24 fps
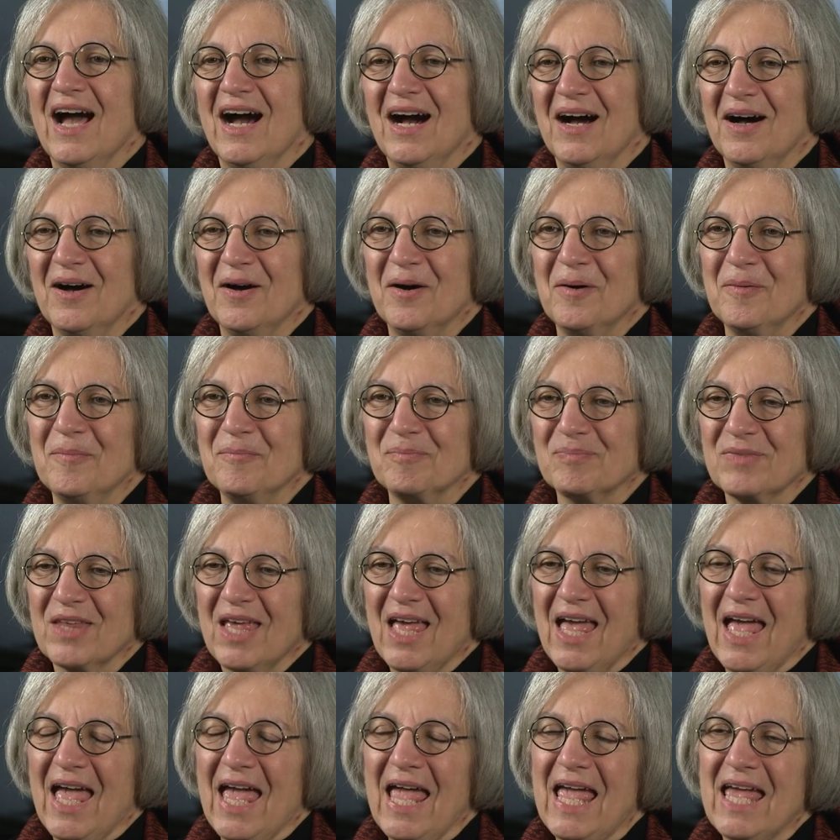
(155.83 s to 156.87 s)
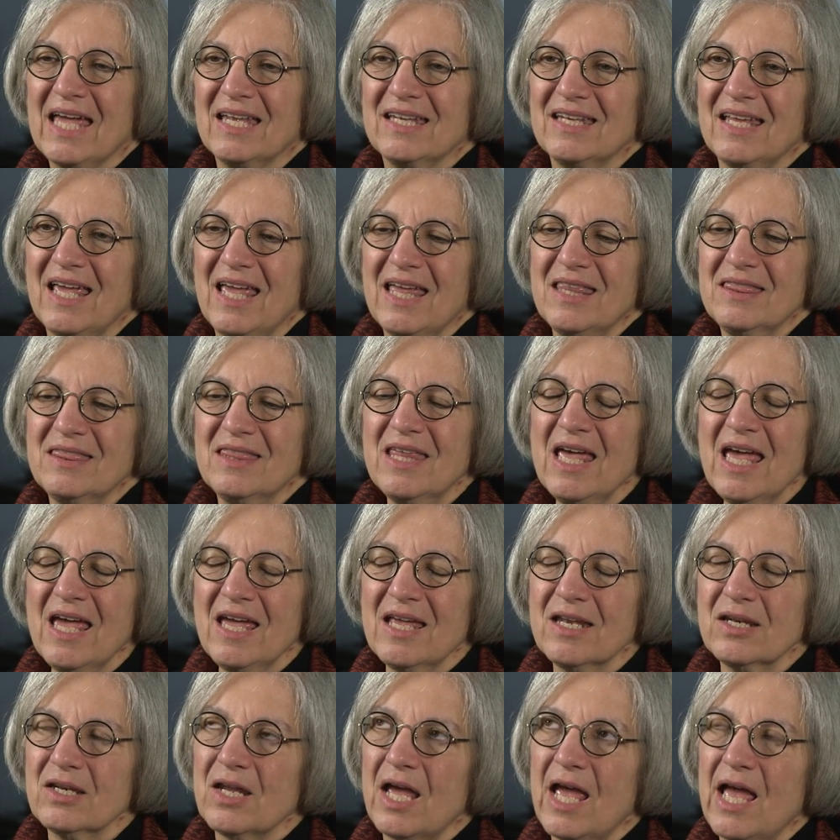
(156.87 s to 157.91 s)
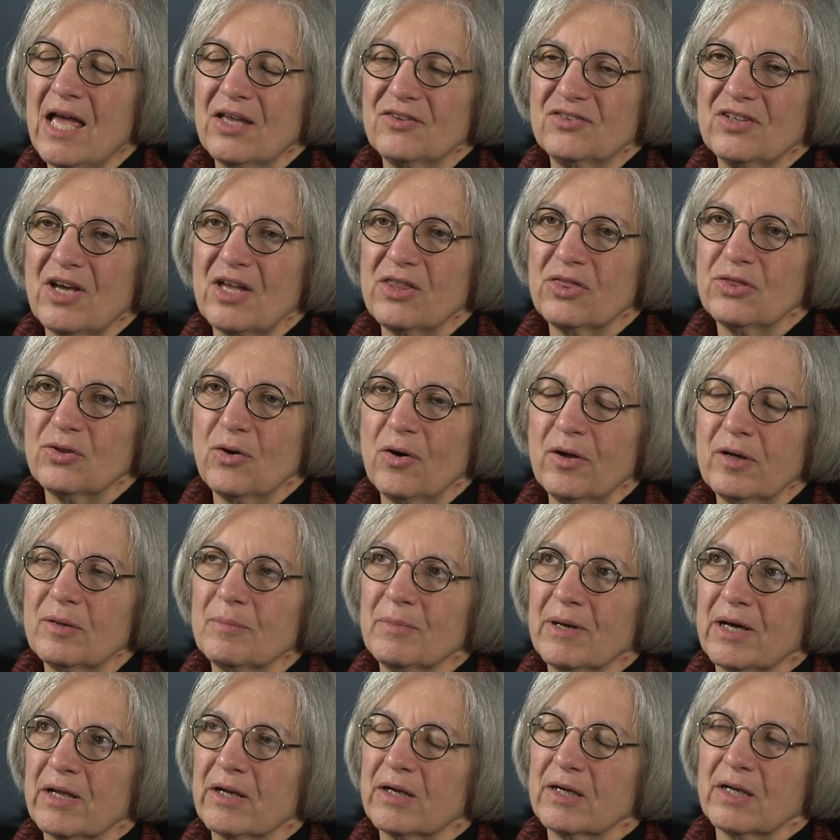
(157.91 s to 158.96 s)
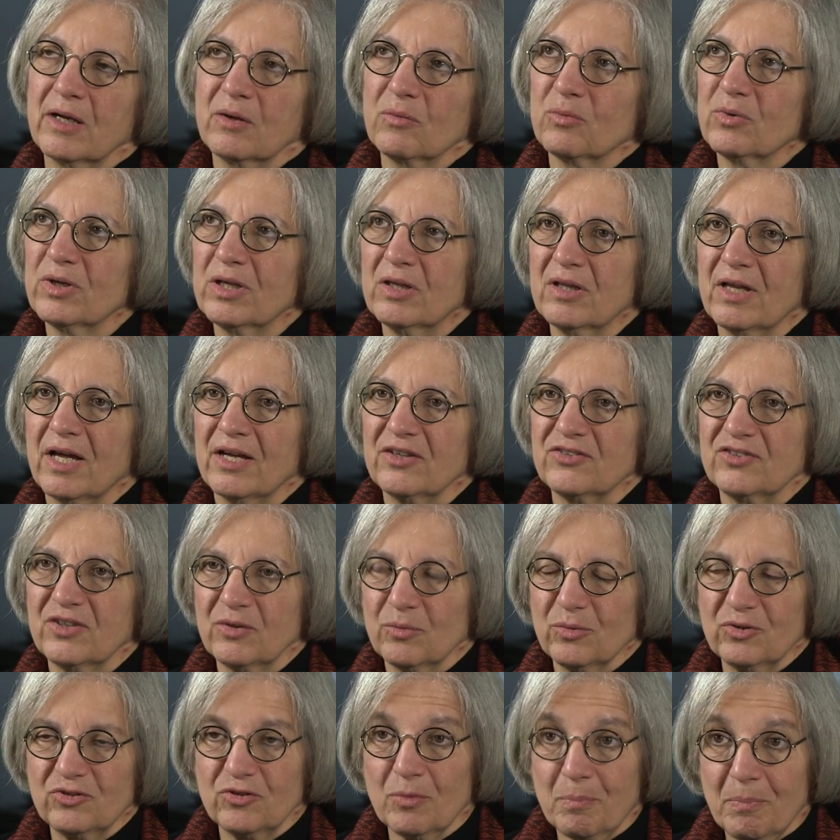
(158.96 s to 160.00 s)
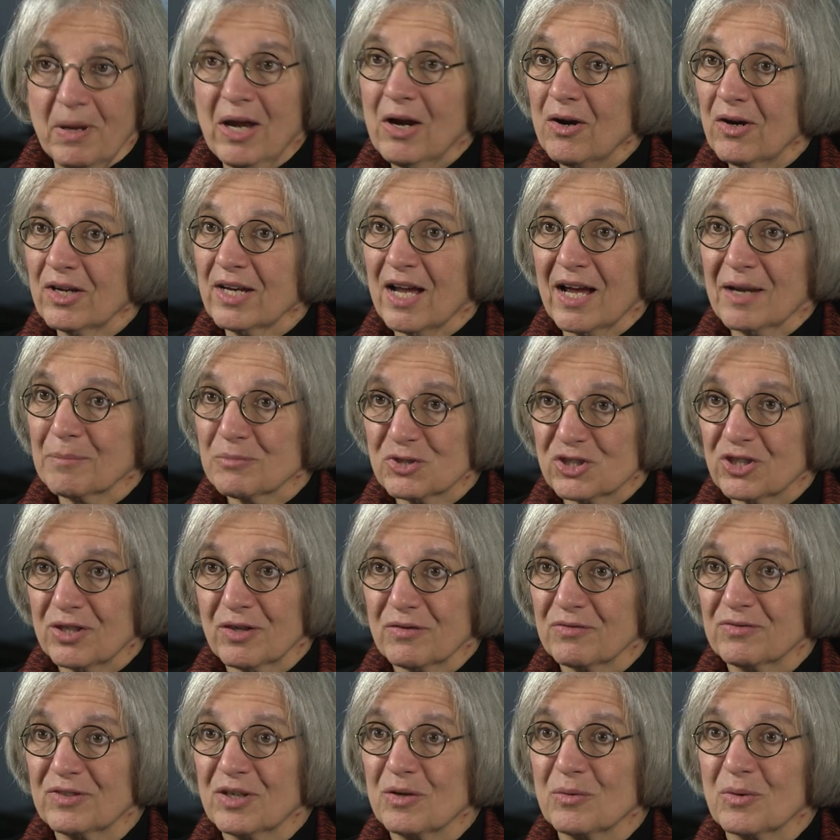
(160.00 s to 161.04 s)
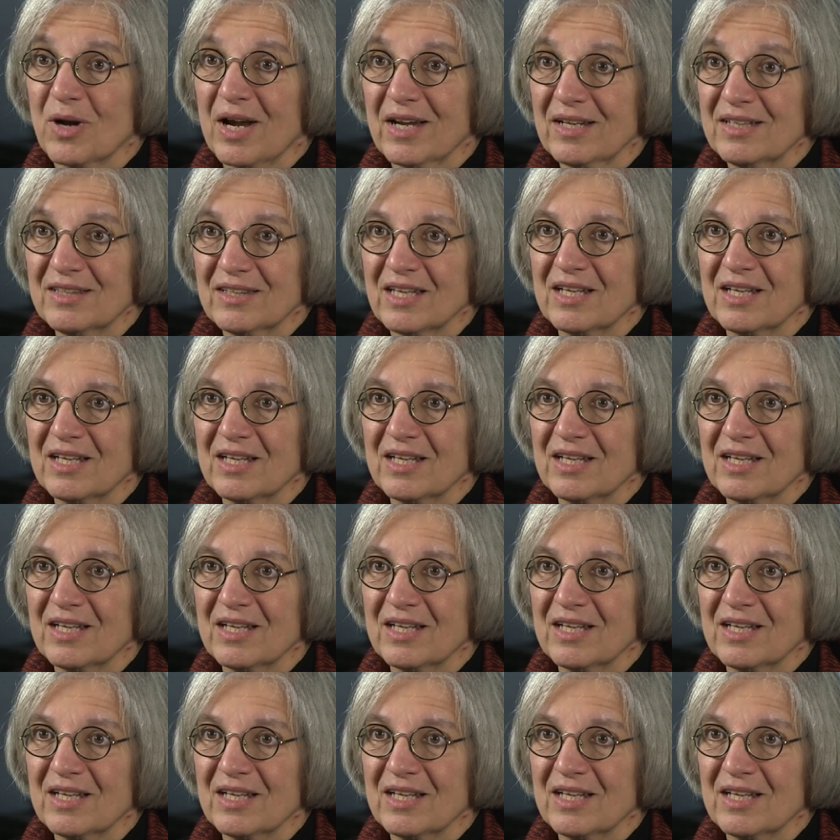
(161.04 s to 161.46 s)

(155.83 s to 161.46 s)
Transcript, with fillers: Um, and, and then as I thought about it, I realized it was a paradigm shift, right?